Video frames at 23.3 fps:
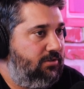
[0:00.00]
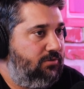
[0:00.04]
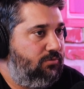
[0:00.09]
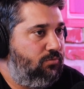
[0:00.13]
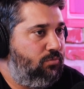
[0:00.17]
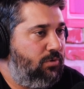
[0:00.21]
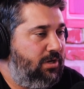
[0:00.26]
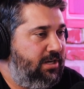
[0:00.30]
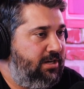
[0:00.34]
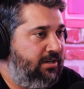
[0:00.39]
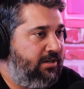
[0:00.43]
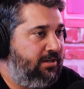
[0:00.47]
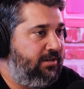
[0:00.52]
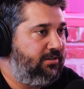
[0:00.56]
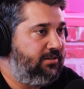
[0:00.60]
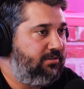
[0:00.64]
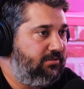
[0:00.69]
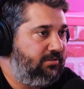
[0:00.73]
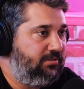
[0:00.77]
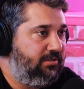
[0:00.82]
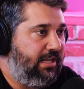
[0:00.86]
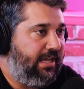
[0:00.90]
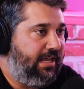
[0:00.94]
what
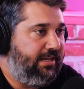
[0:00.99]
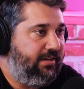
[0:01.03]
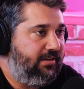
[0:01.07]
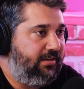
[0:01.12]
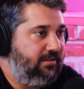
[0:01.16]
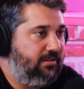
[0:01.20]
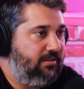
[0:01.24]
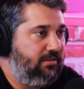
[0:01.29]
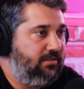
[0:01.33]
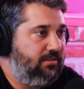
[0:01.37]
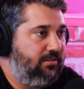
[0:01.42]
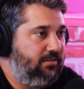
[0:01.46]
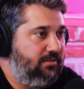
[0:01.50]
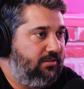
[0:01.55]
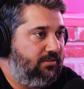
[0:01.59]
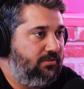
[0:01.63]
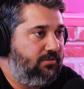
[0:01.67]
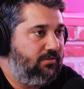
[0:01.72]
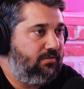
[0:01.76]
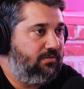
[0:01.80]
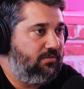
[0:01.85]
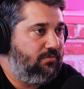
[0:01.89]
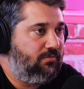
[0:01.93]
are like,
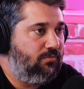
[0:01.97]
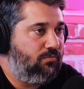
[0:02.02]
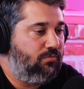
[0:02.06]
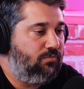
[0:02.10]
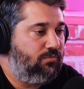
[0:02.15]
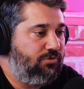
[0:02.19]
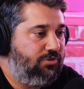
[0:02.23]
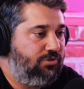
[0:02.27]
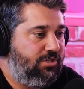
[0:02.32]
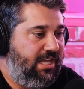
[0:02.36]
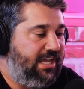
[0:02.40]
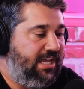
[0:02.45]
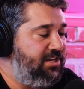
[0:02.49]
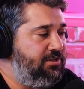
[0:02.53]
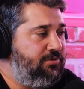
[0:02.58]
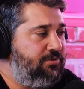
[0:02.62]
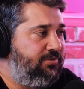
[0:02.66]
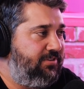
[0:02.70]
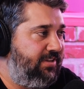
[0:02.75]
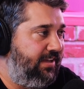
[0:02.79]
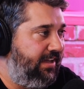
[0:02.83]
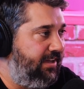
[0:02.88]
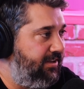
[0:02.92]
can you
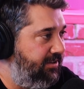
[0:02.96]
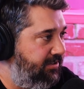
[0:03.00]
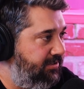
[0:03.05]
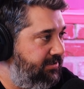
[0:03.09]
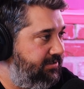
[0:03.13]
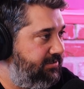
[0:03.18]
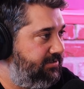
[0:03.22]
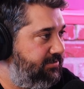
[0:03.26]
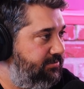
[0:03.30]
tell